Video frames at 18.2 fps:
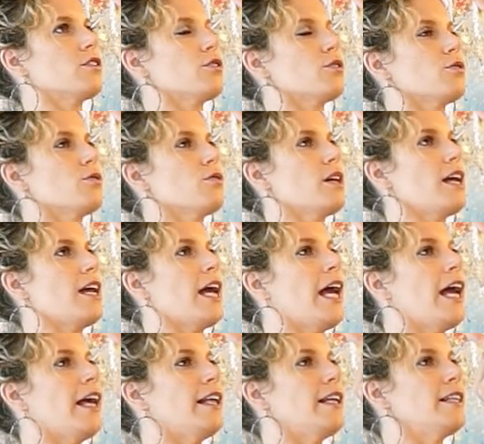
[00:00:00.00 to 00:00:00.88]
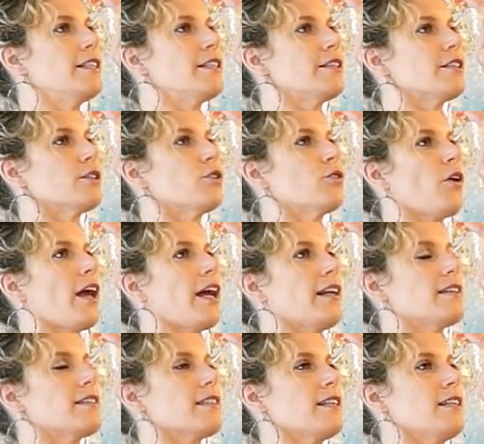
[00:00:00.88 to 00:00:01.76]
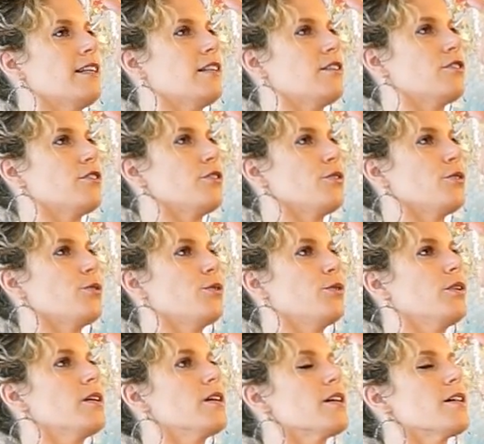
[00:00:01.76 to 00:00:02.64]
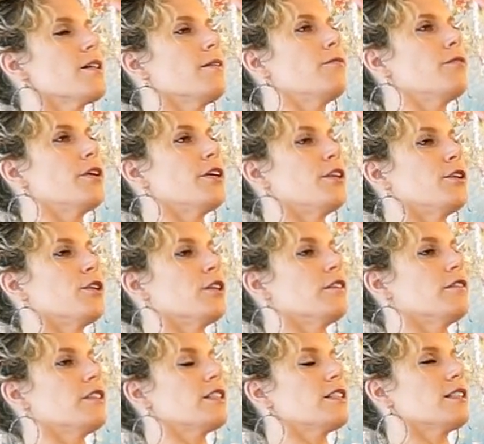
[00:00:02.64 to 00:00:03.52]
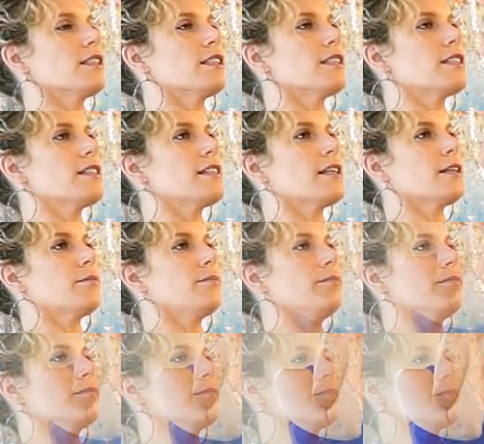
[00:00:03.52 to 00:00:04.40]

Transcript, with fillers: to integrate into the nervous system,